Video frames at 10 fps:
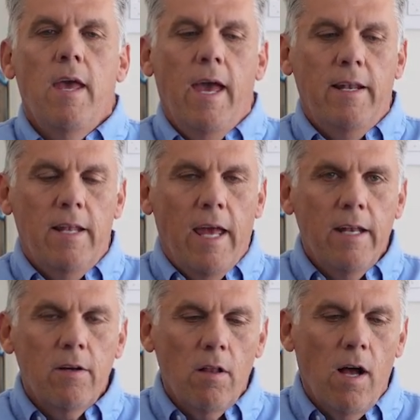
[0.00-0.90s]
And at
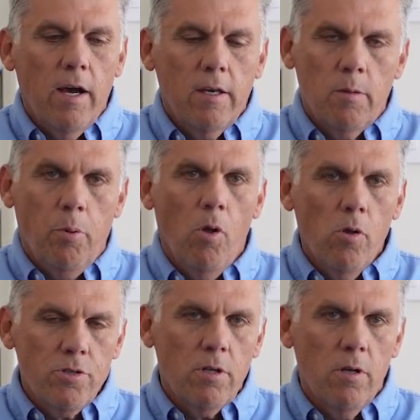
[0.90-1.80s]
8 o'clock, the
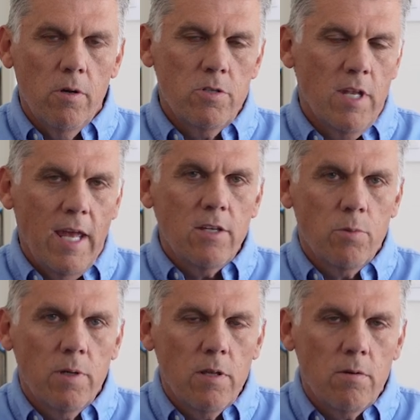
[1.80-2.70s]
polls closed. At
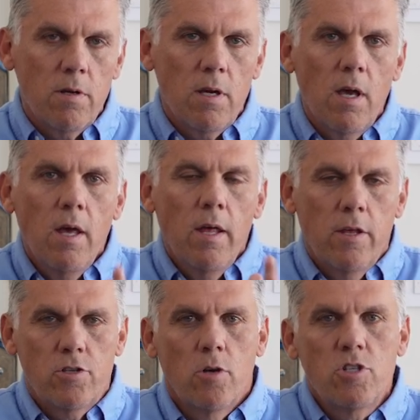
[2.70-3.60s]
8:23,
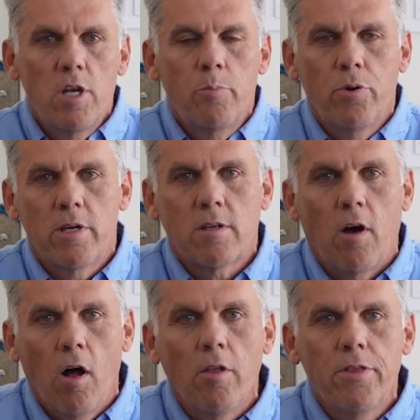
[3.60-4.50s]
the Associated Press
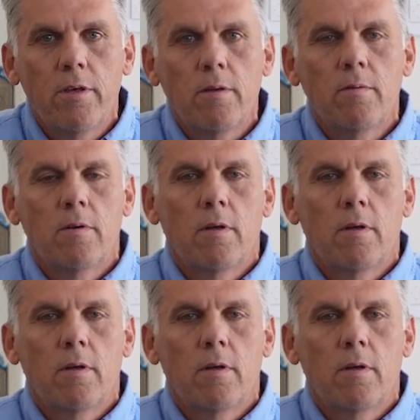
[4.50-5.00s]
called the